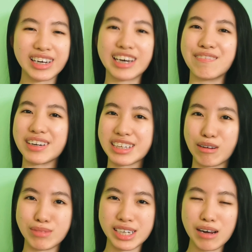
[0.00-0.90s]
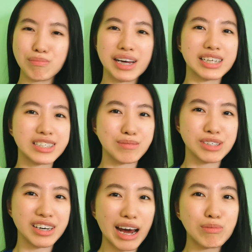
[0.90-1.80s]
Give a thumbs up and
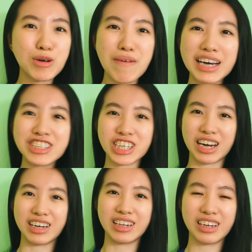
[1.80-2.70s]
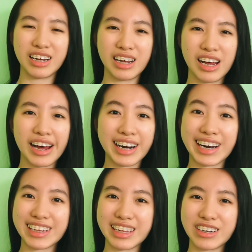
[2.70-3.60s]
subscribe to my channel.
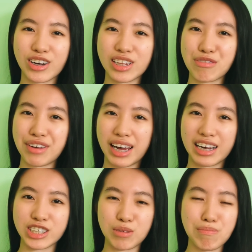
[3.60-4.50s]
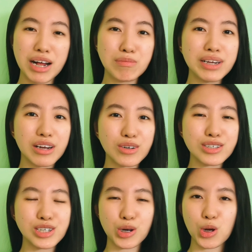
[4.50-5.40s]
Click the notification bell
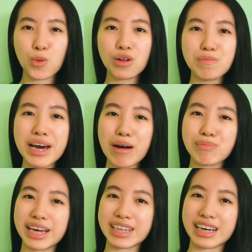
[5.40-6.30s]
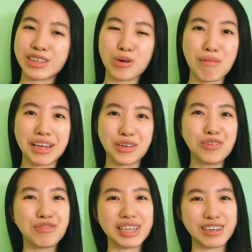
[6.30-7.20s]
below so you will be updated to my
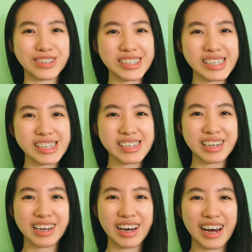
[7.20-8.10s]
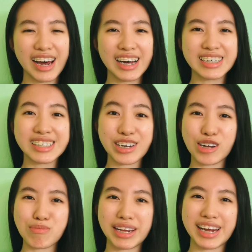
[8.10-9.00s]
new videos. See
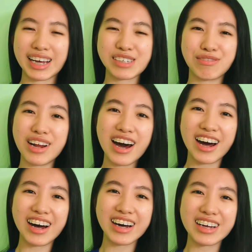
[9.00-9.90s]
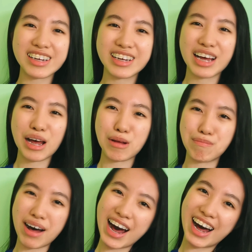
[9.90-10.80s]
you on my next vlog.
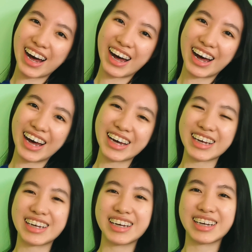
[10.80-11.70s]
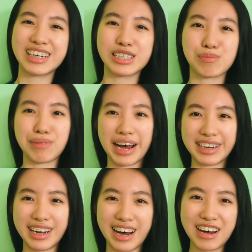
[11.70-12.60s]
Bye!
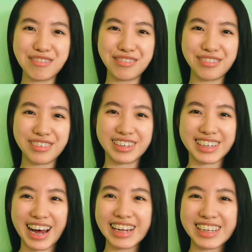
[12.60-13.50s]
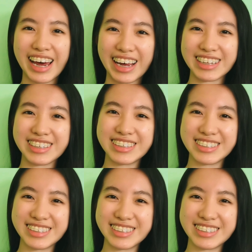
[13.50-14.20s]
Spread love, not hate.